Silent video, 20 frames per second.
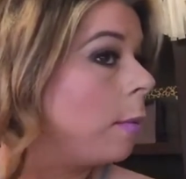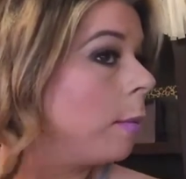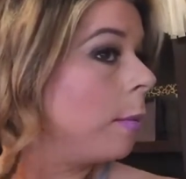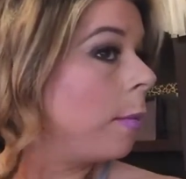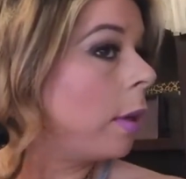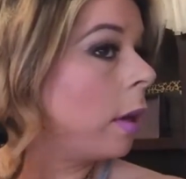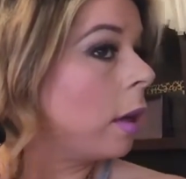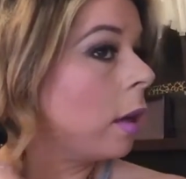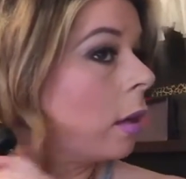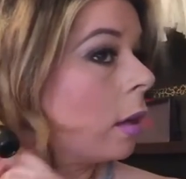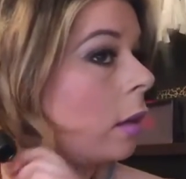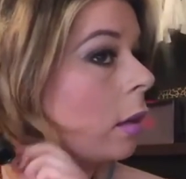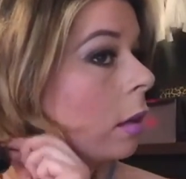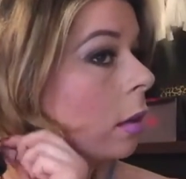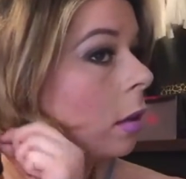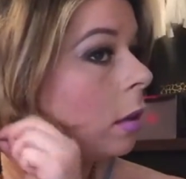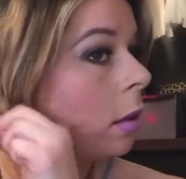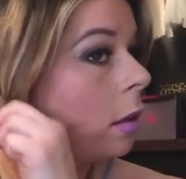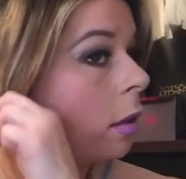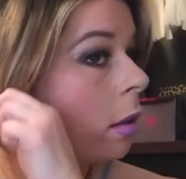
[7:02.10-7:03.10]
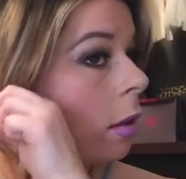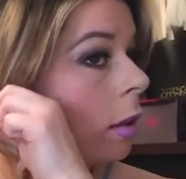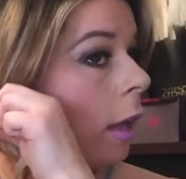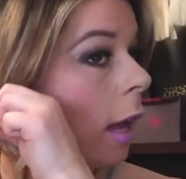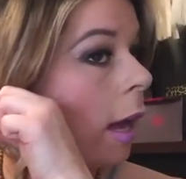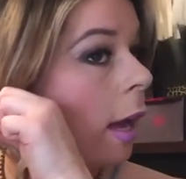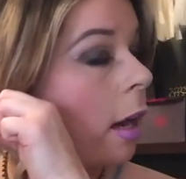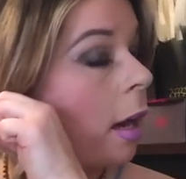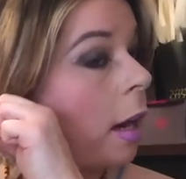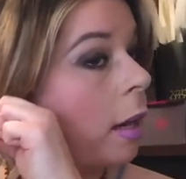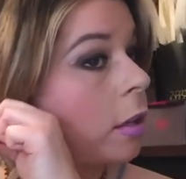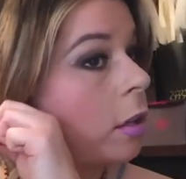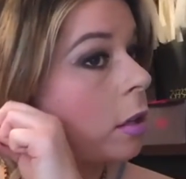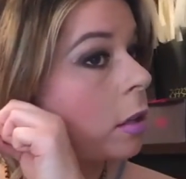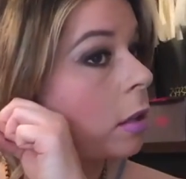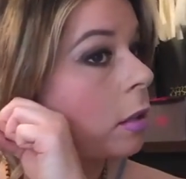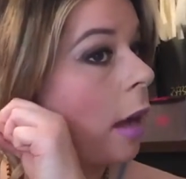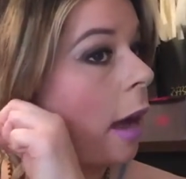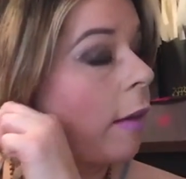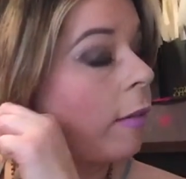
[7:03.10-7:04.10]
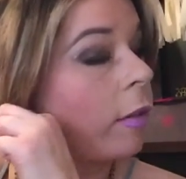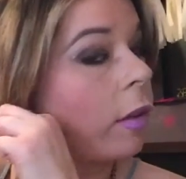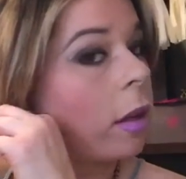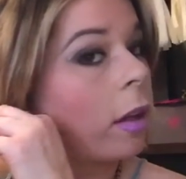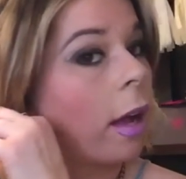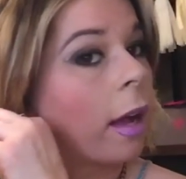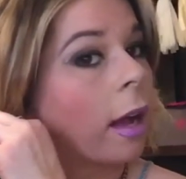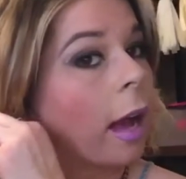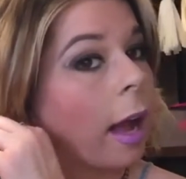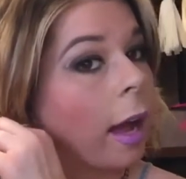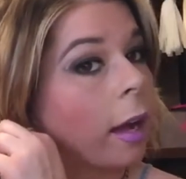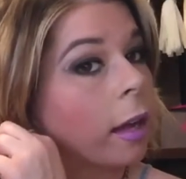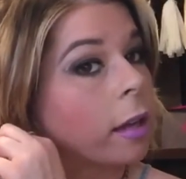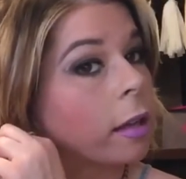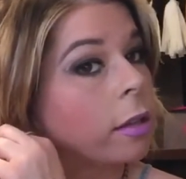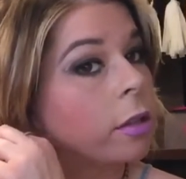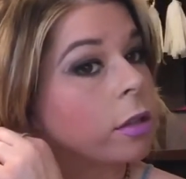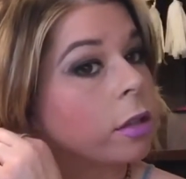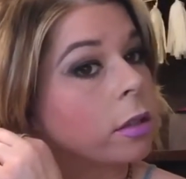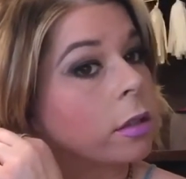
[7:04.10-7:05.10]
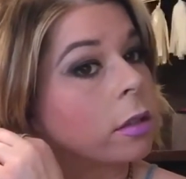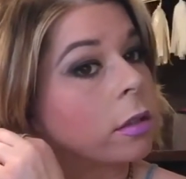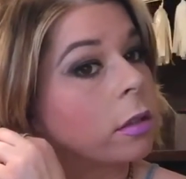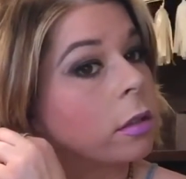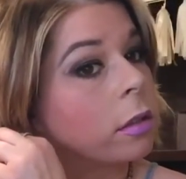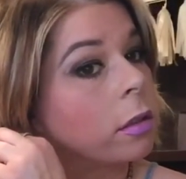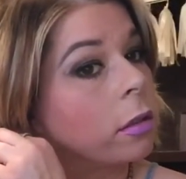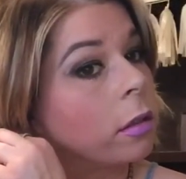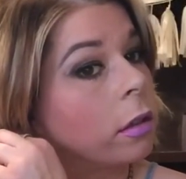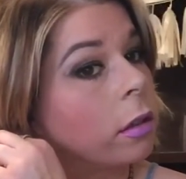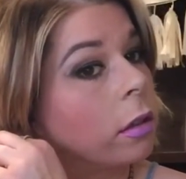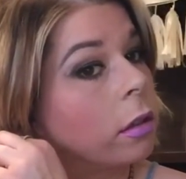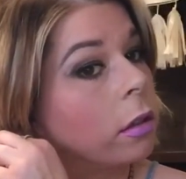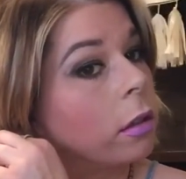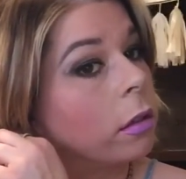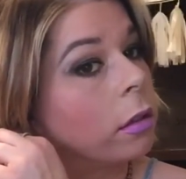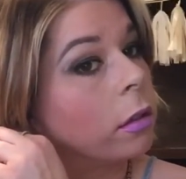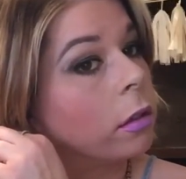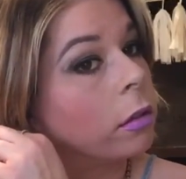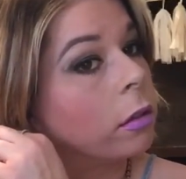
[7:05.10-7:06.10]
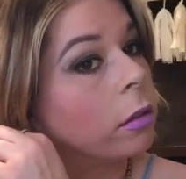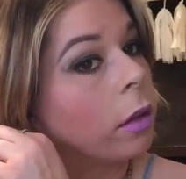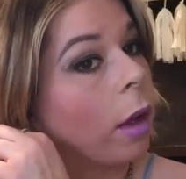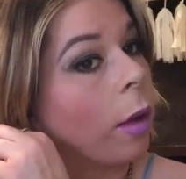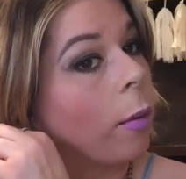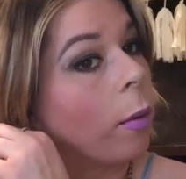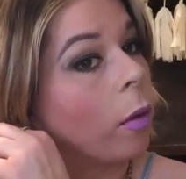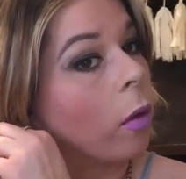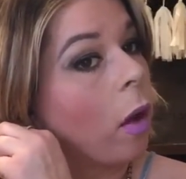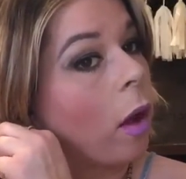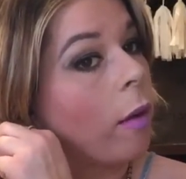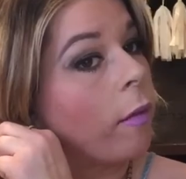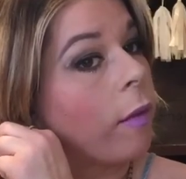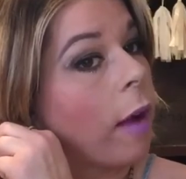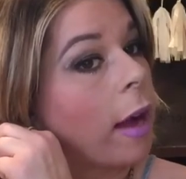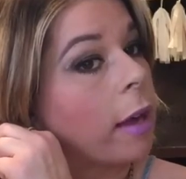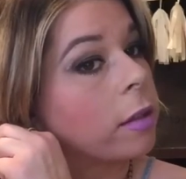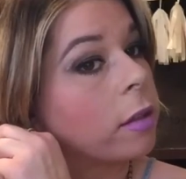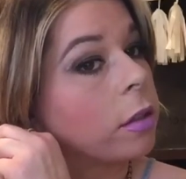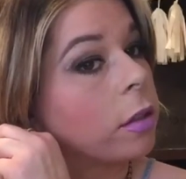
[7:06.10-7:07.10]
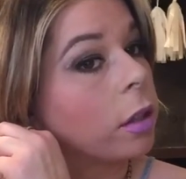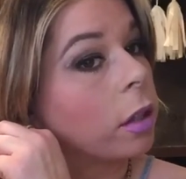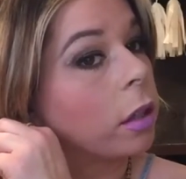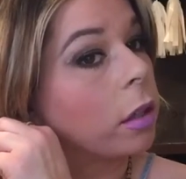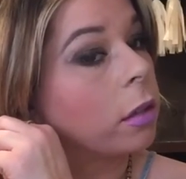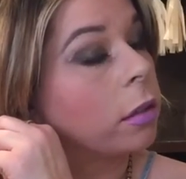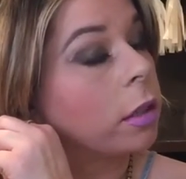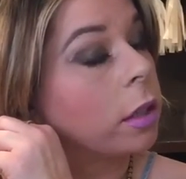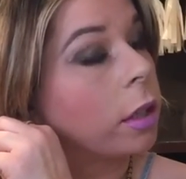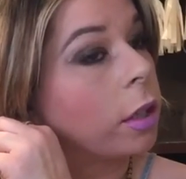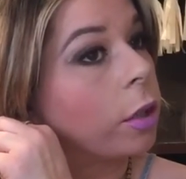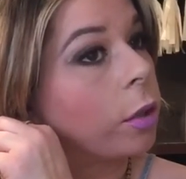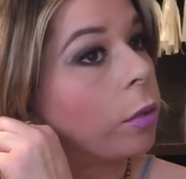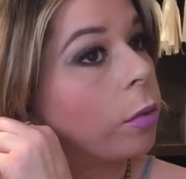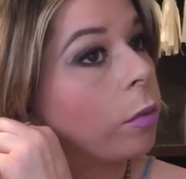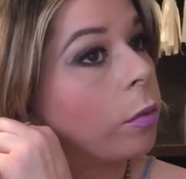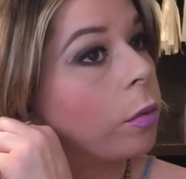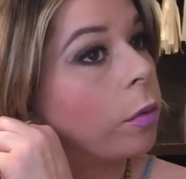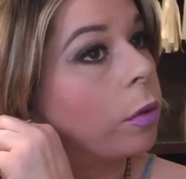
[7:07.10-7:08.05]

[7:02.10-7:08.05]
But yeah, and I feel like I can just go a lot faster too.